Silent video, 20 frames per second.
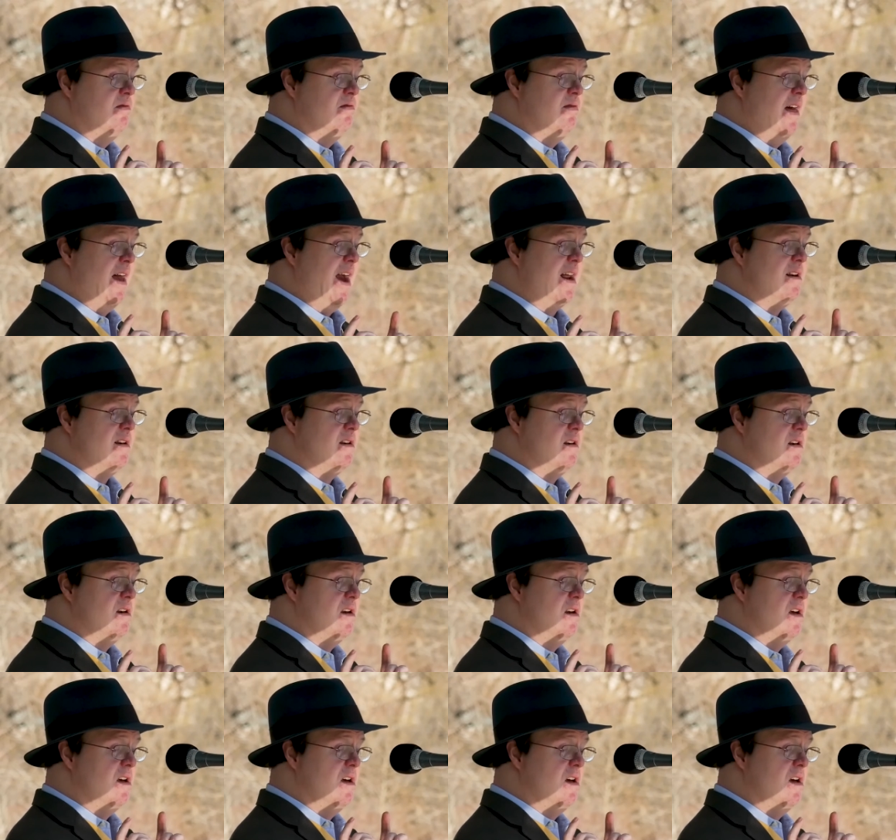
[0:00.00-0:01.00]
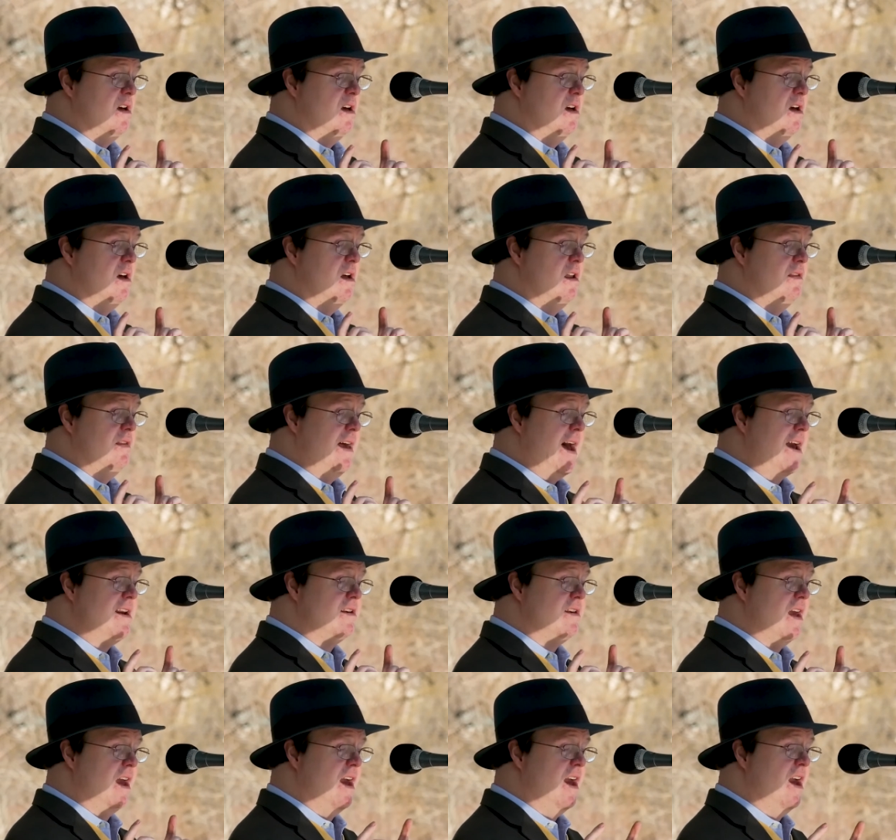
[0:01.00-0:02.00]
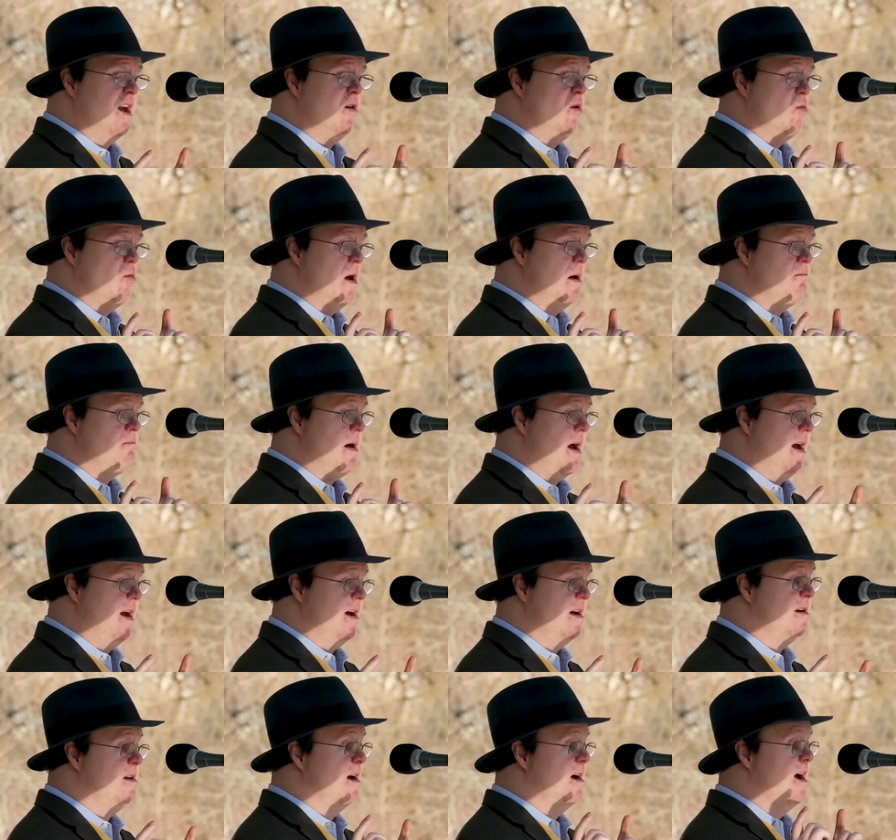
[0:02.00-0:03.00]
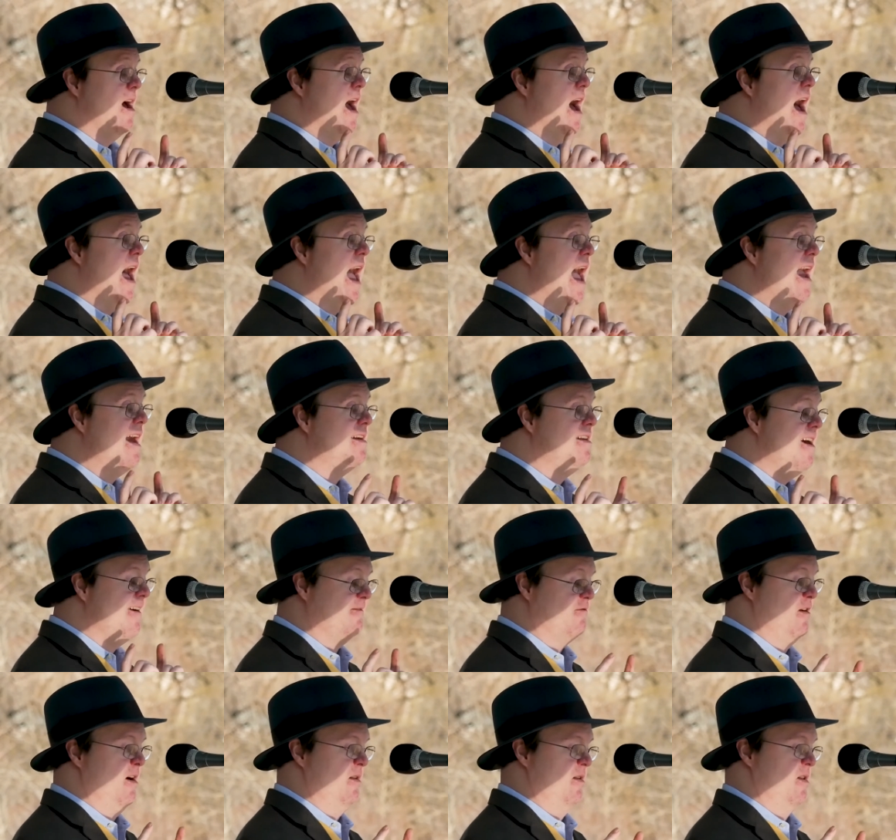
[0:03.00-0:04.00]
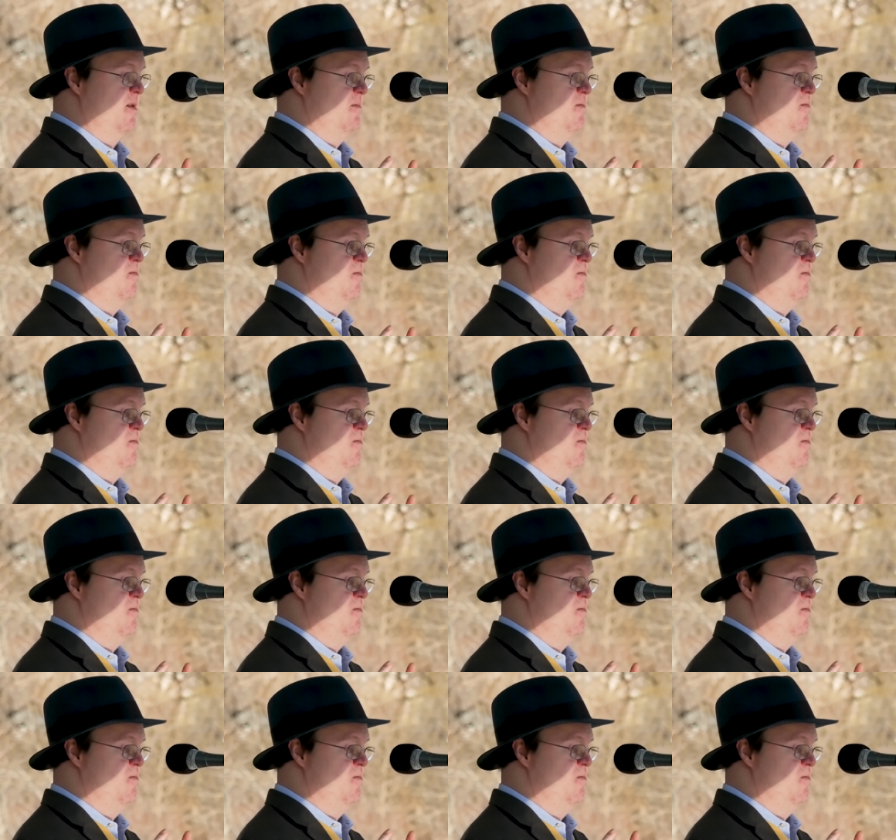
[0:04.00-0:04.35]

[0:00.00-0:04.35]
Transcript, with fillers: That that day we made a difference.